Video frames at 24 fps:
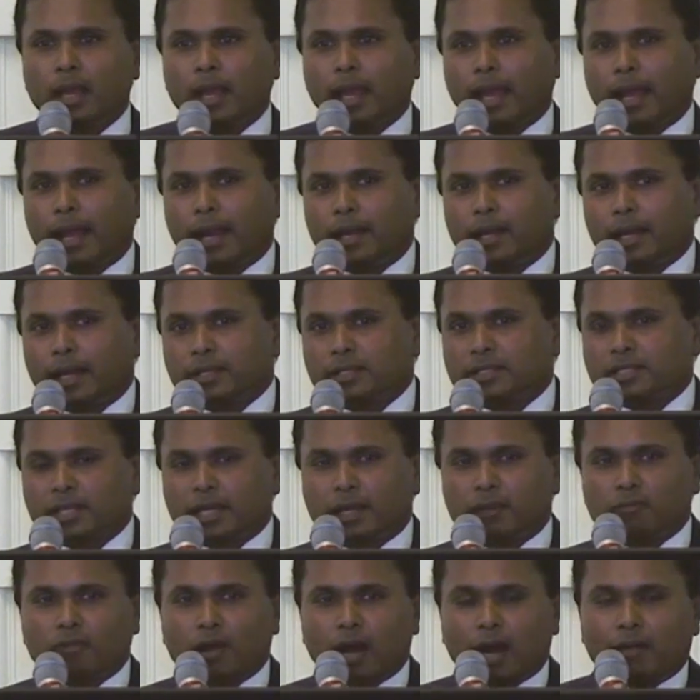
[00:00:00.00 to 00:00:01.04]
And I
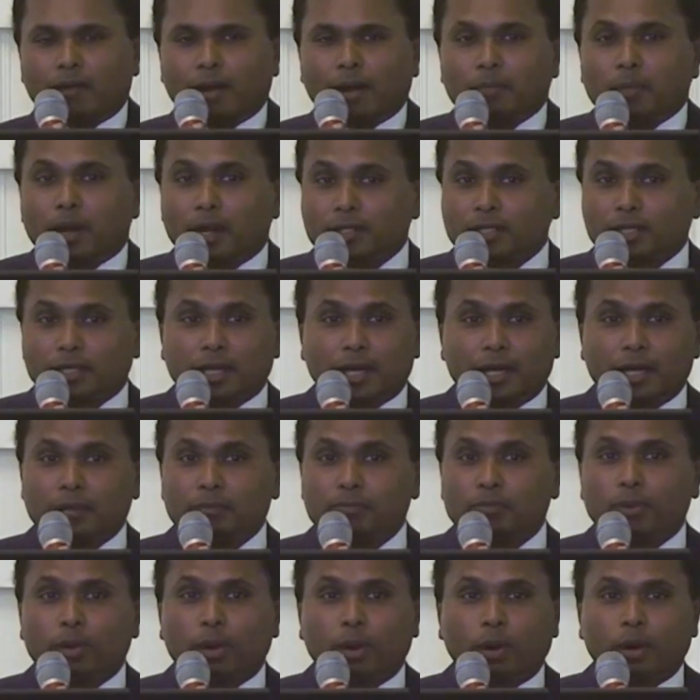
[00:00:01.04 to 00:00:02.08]
said, wow, I'm also
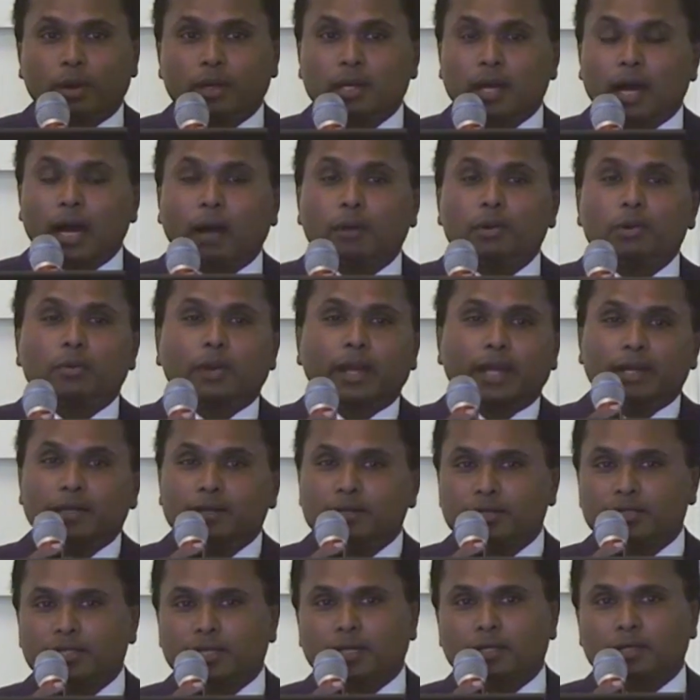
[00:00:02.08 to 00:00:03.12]
getting bored. How do I
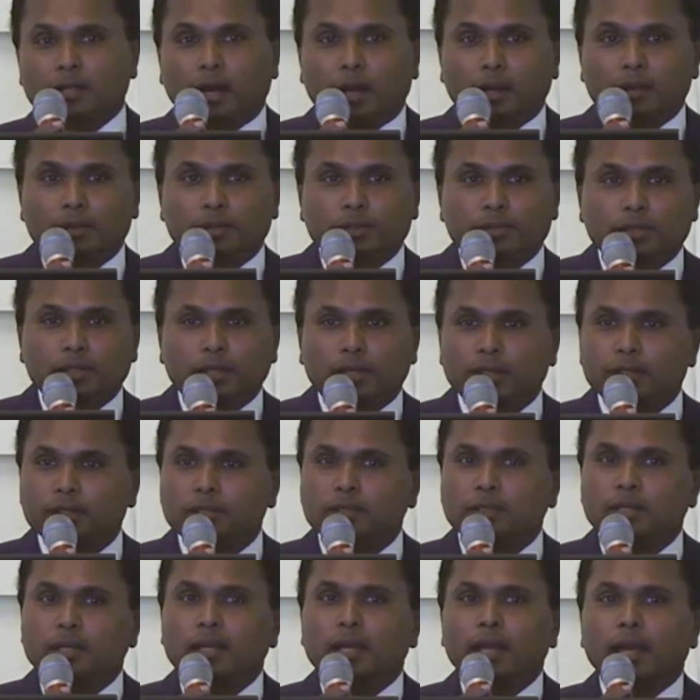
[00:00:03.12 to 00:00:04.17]
intersect all those
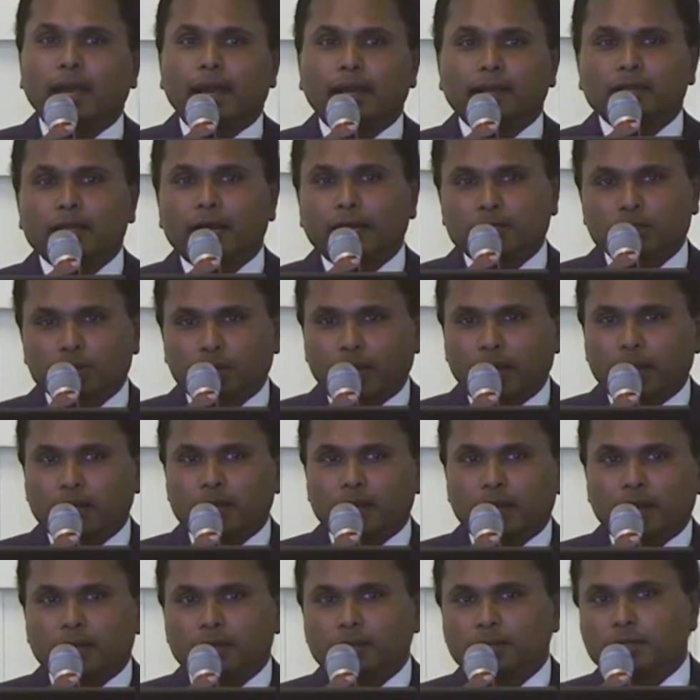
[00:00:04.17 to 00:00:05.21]
things? And that's why I
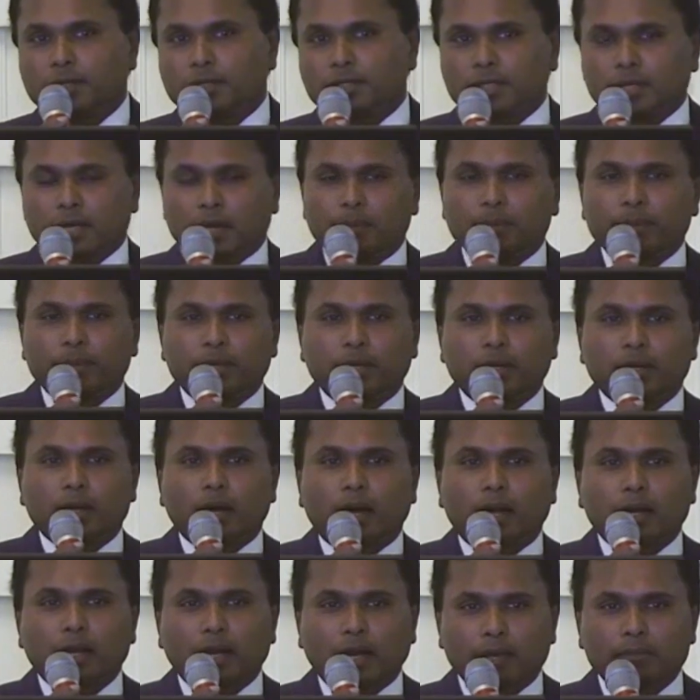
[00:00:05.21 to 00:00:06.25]
created this company
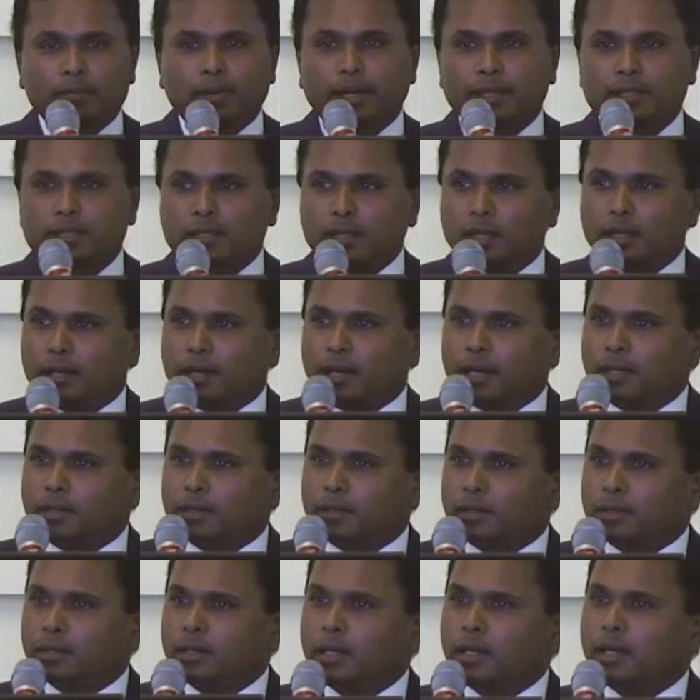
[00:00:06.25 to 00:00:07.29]
called Kyyba
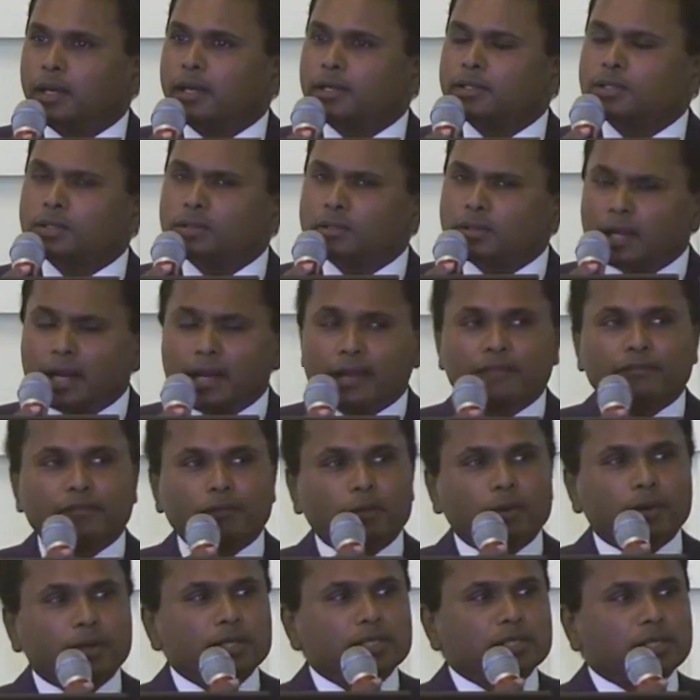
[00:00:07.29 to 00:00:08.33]
Accelerator, is to really
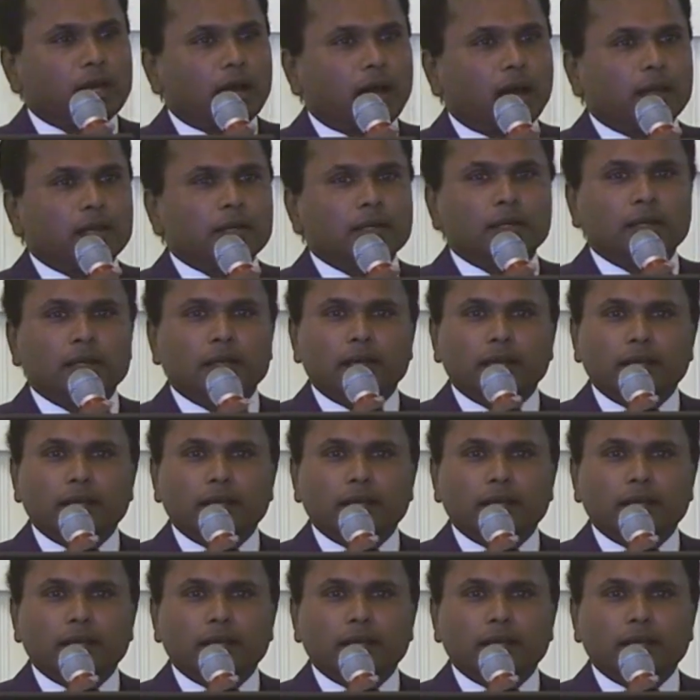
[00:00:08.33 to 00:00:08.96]
focus on,